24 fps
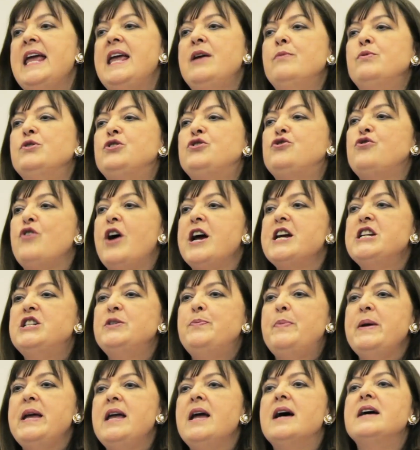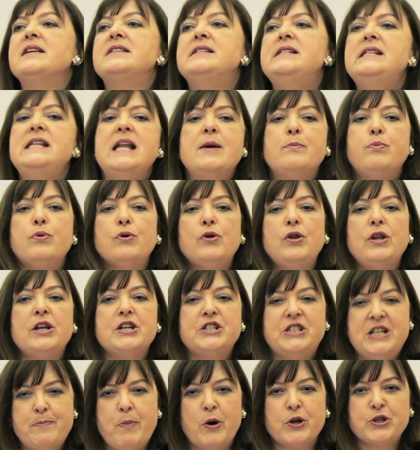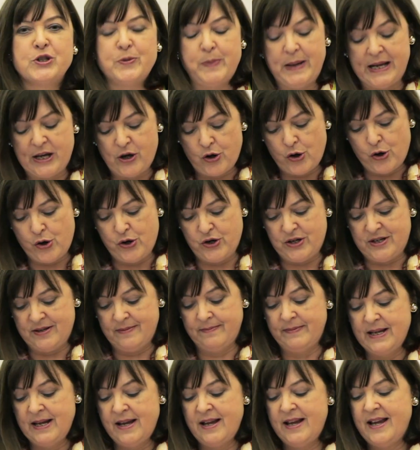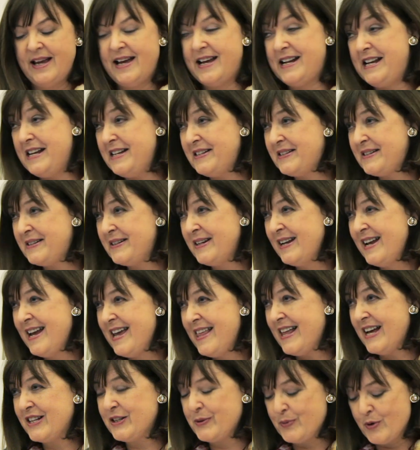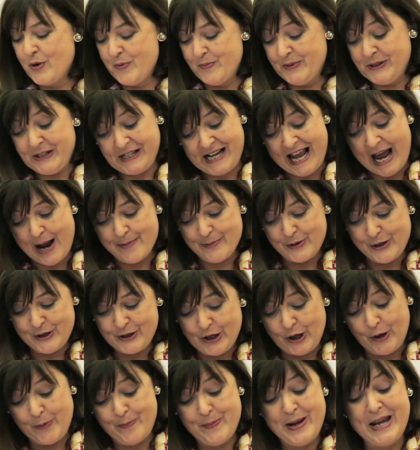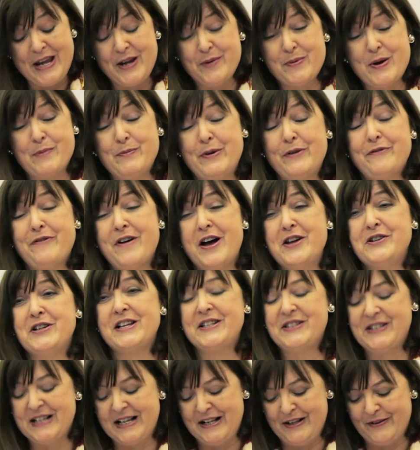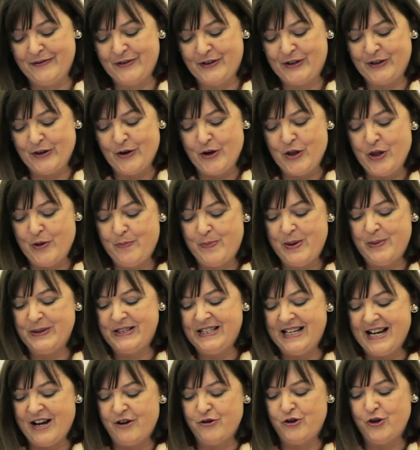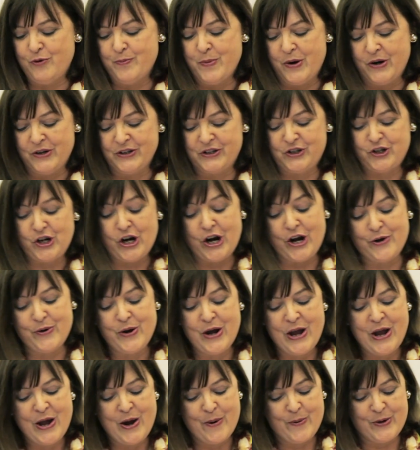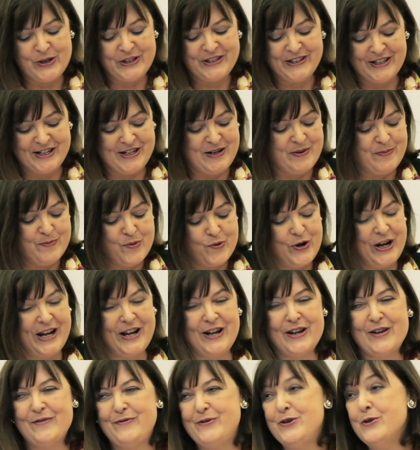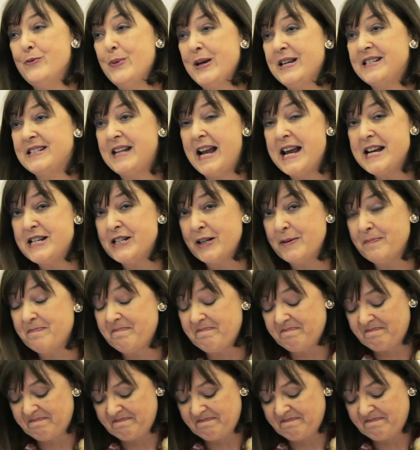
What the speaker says: he was trying to be as liberal as he possibly could. At least that's what Mr. Cameron told me when we found ourselves on the BBC Andrew Marr's show one Sunday morning a few weeks later.